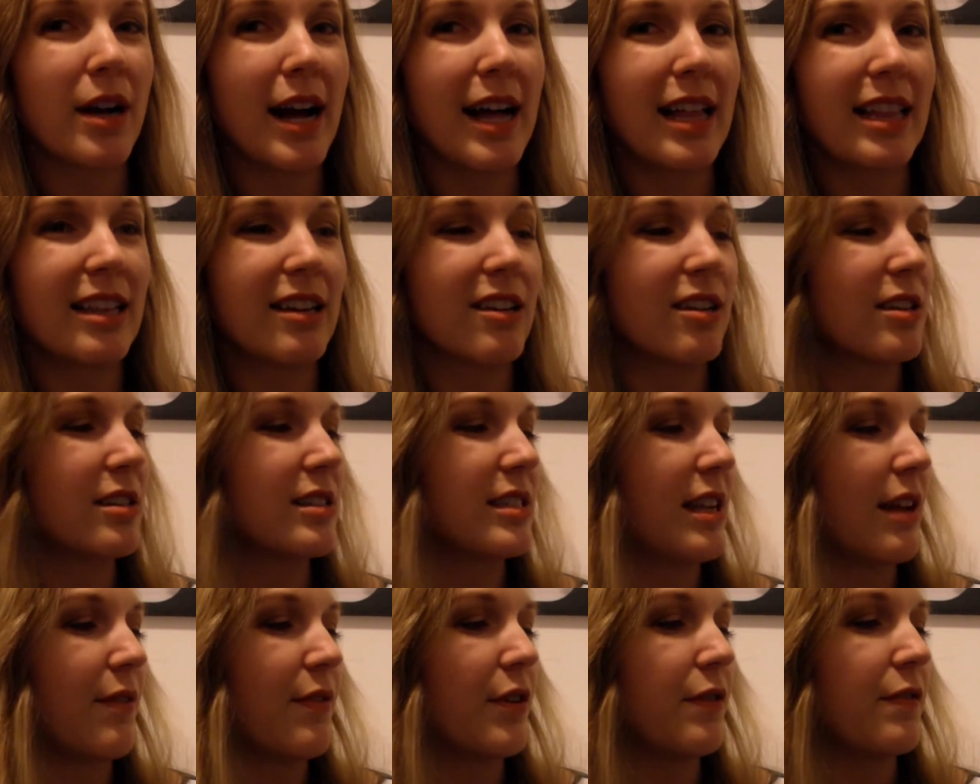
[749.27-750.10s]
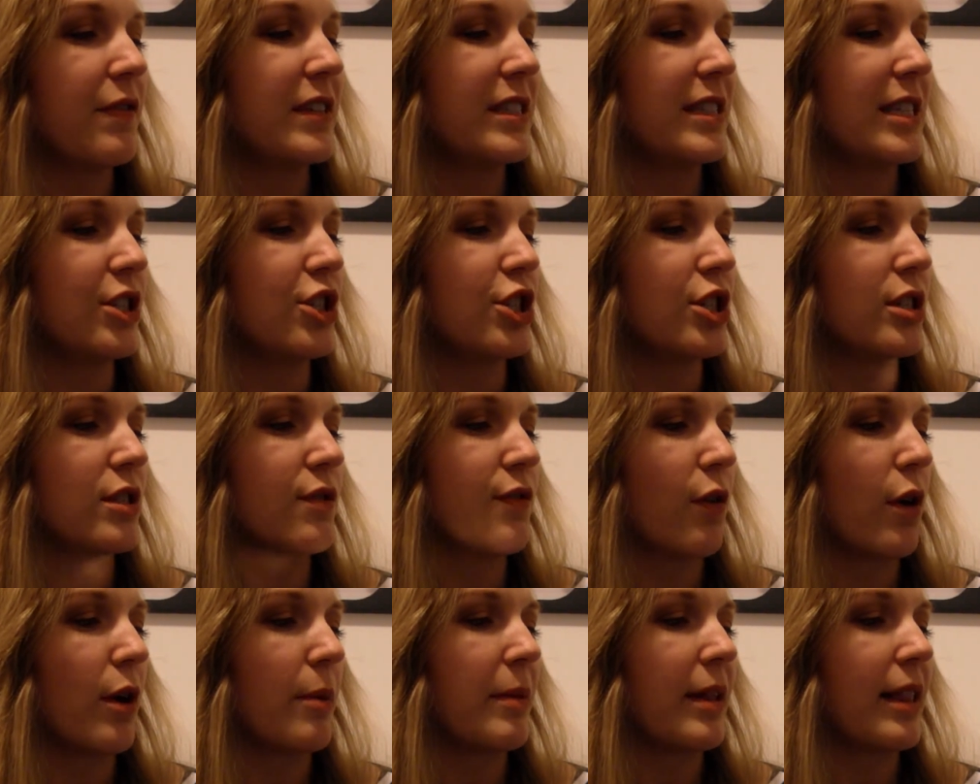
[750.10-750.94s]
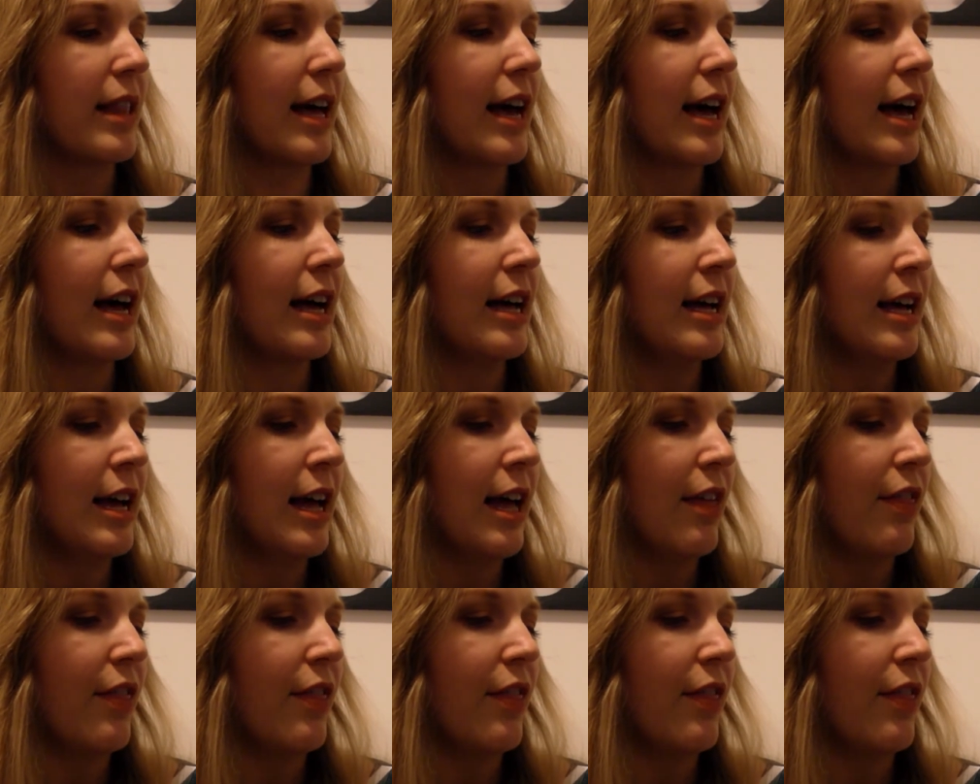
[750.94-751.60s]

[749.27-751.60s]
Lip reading: colors of the Physicians Formula,